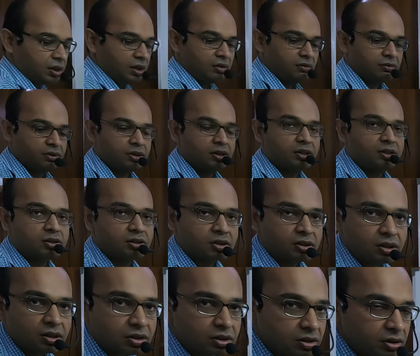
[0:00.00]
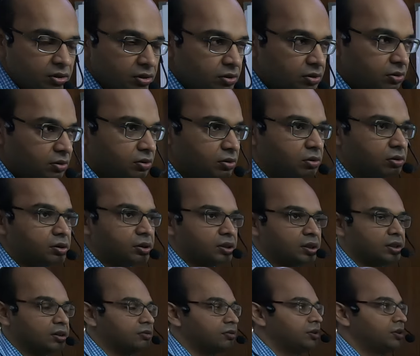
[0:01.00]
can we discuss
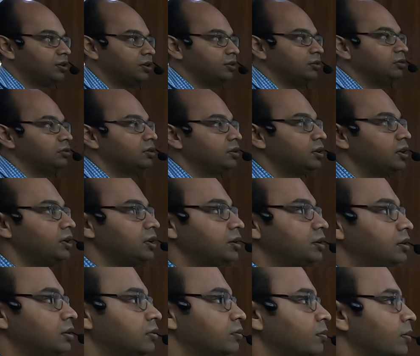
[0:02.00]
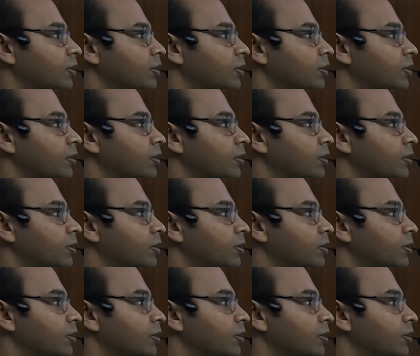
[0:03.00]
concavity, right?